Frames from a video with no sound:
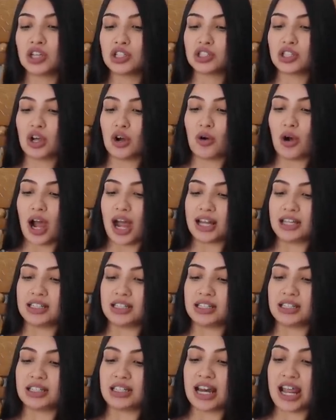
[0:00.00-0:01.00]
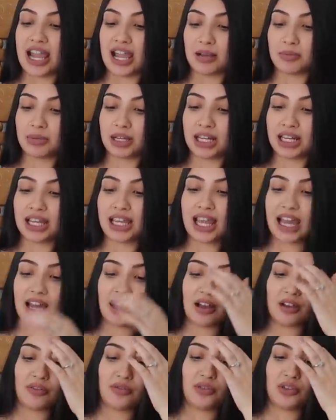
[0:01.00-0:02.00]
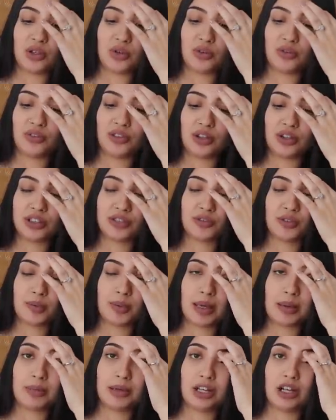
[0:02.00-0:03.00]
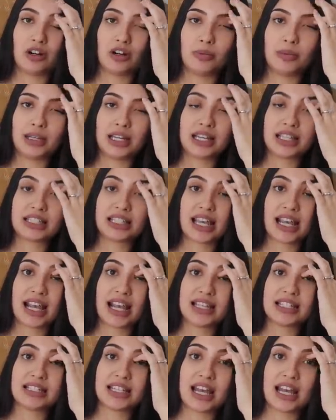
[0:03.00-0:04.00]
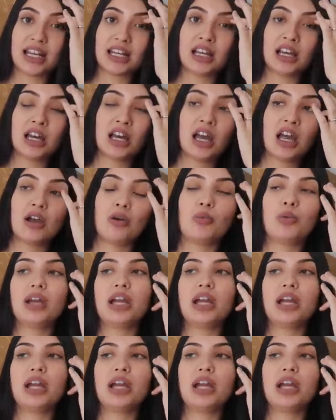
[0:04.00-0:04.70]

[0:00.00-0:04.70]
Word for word: So I am gonna get a few of those for baby girl because like I said,